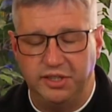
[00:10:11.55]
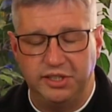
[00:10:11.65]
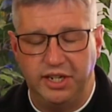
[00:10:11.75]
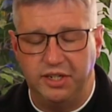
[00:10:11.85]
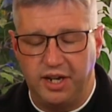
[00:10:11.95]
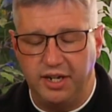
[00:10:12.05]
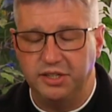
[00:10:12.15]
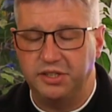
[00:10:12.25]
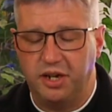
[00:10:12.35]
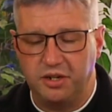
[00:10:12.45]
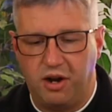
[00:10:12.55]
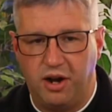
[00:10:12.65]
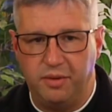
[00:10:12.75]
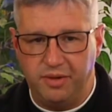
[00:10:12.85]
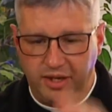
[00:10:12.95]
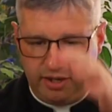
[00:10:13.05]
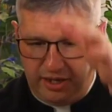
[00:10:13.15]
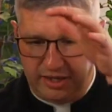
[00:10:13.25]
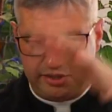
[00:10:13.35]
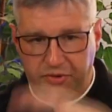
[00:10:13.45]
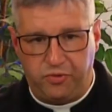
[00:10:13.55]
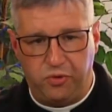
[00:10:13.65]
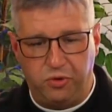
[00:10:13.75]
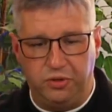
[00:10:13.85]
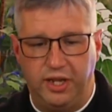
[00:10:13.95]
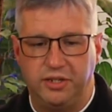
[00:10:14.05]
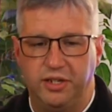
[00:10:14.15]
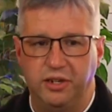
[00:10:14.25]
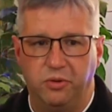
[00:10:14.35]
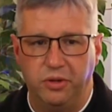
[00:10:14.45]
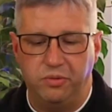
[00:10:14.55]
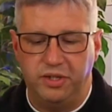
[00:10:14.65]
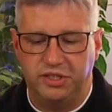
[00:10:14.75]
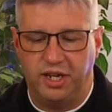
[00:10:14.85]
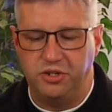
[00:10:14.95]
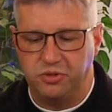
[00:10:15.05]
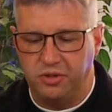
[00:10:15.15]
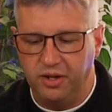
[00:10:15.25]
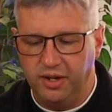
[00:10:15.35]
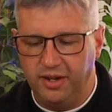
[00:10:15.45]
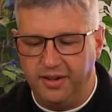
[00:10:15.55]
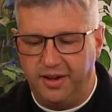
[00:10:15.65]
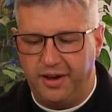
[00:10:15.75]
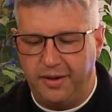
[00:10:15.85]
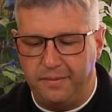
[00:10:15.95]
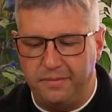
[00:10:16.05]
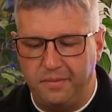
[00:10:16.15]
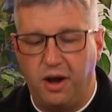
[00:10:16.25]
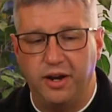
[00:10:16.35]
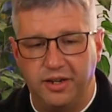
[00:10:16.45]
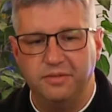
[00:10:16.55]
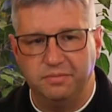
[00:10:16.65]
sttitus.com, and it has the full Lenten and Holy Week schedule on it.